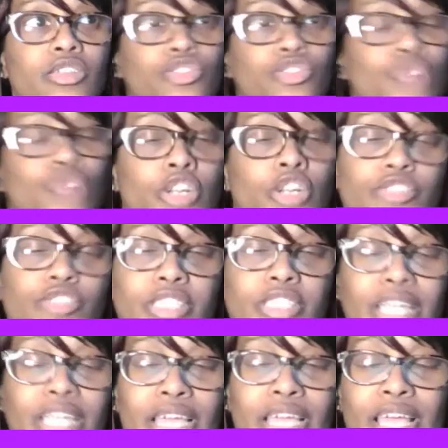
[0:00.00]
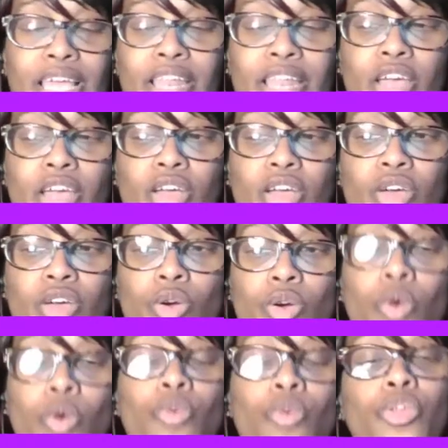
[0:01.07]
you understand
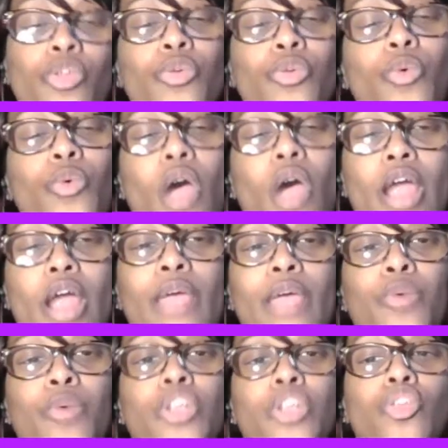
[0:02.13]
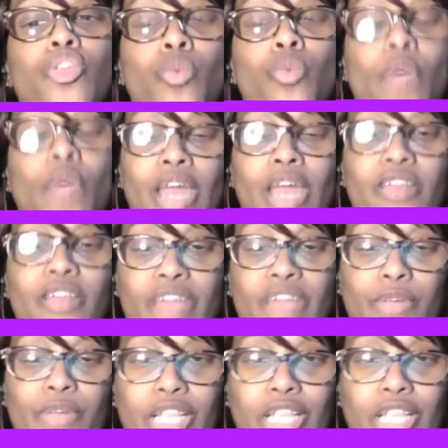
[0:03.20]
who you are and what you want out of that